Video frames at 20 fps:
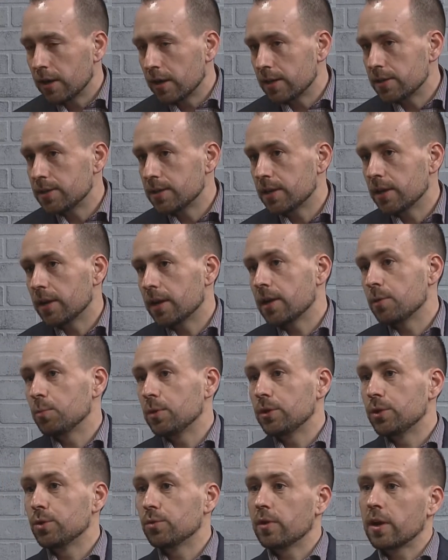idea, and
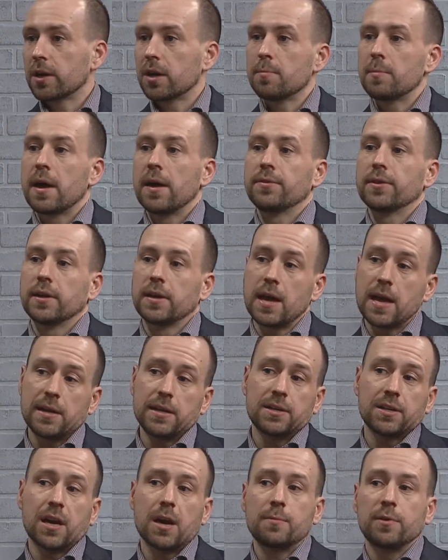we do recommend that
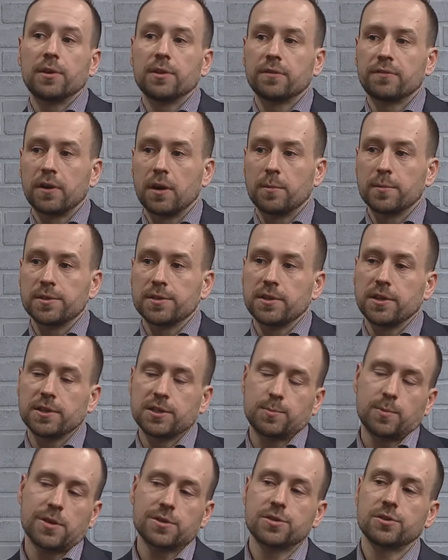anytime you're in the pharmacy,
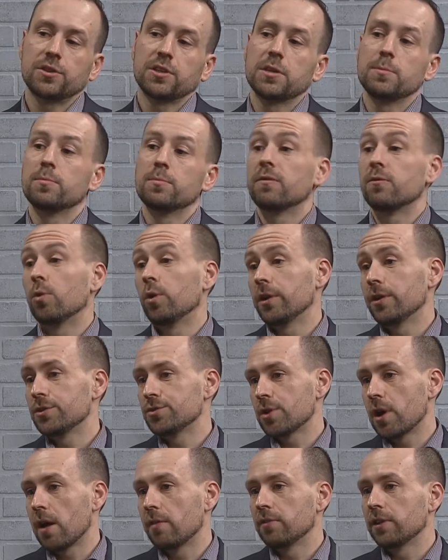especially before you're
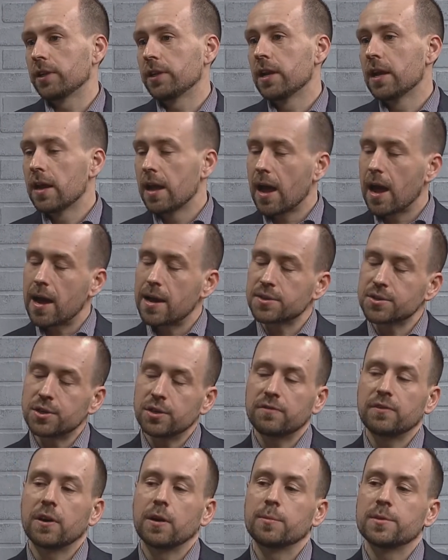traveling, ask
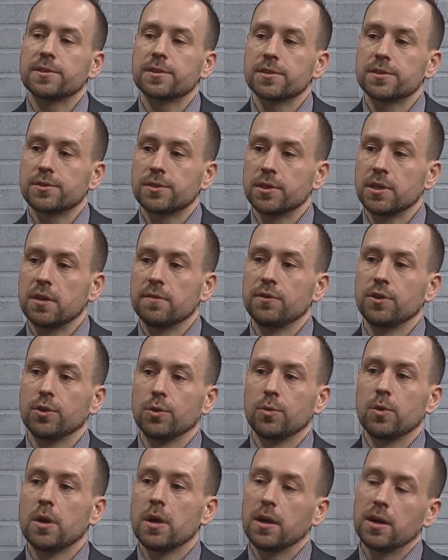your pharmacist to give
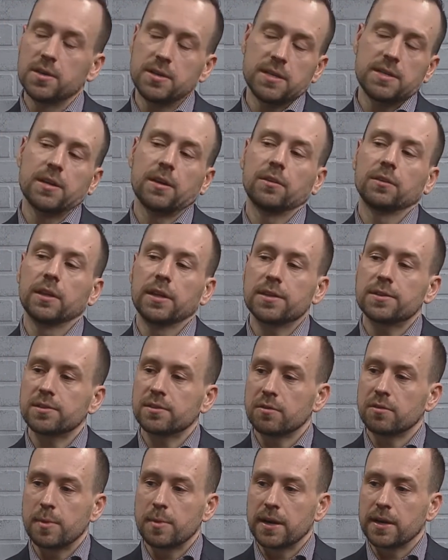you a detailed list
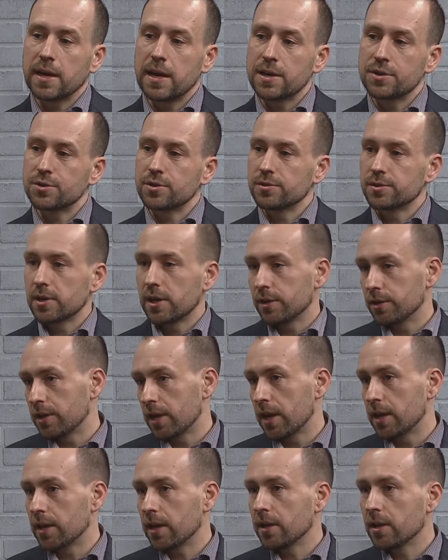of the medications that you're
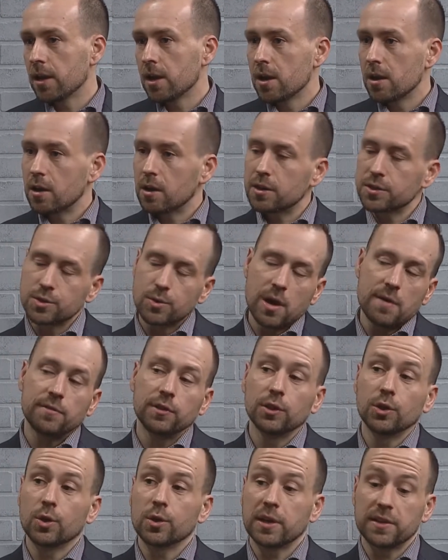taking. Also, have a
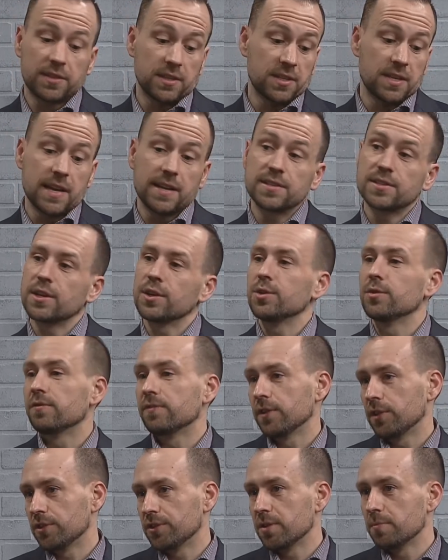look at the dates that you
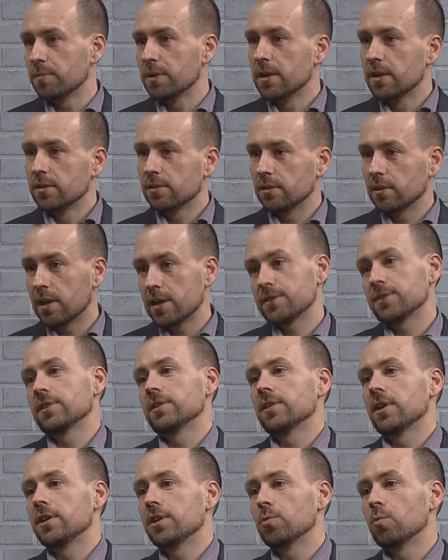filled them. The last
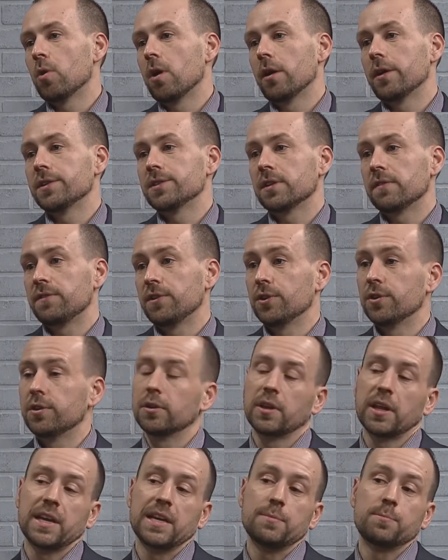thing that you want is if you're
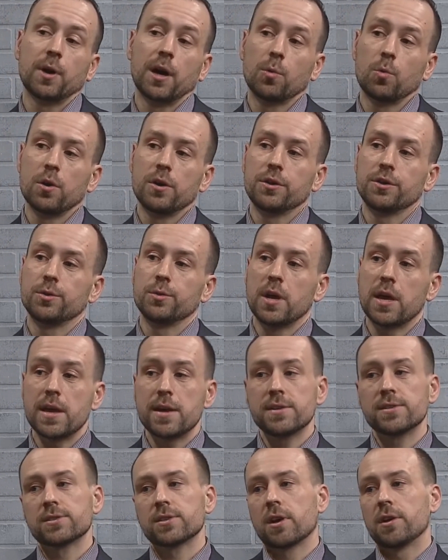delayed by 1 or 2
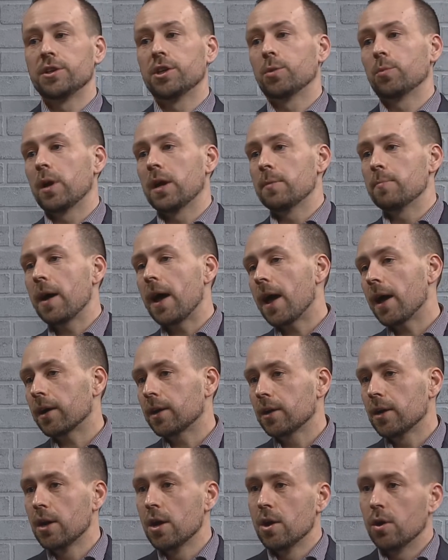days on your way
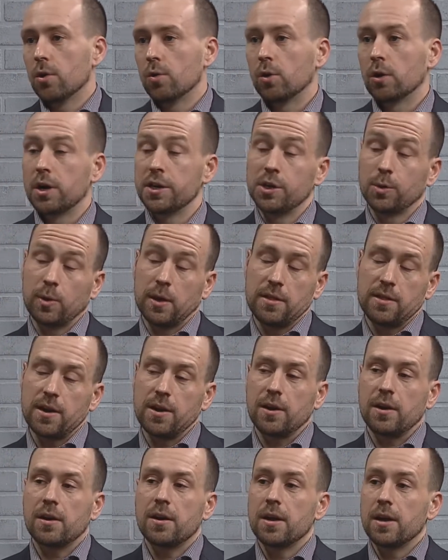back or on your way
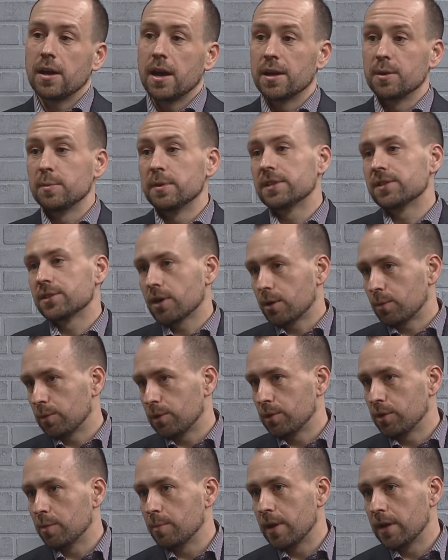there and be stuck
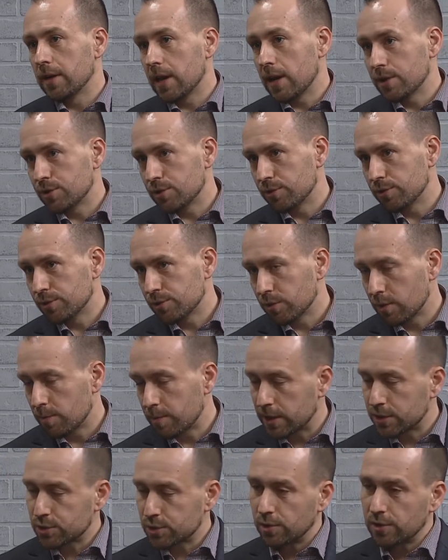without your medication. So to
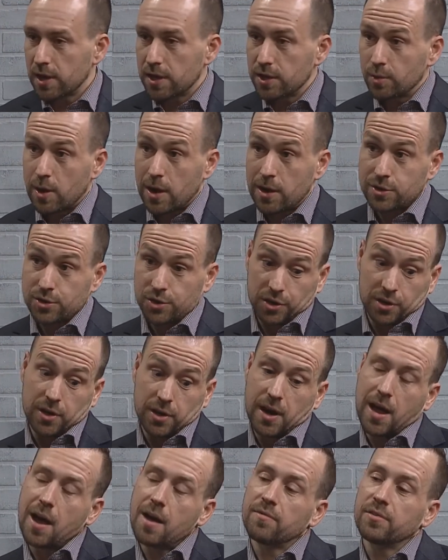make sure that you actually are
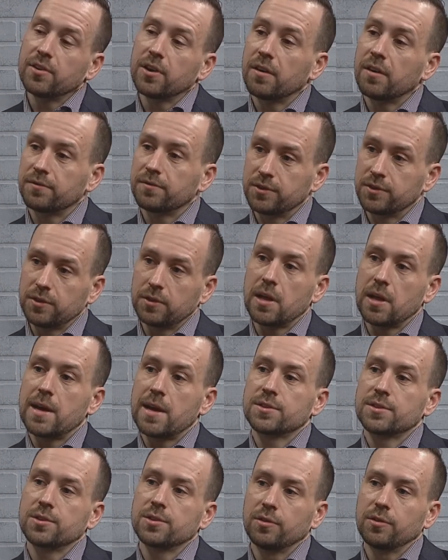going to have enough to
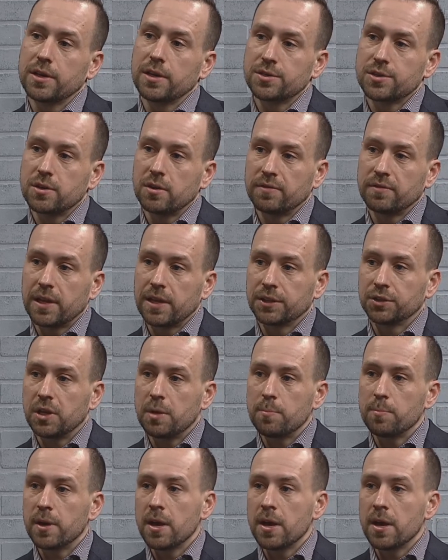last the duration of that trip.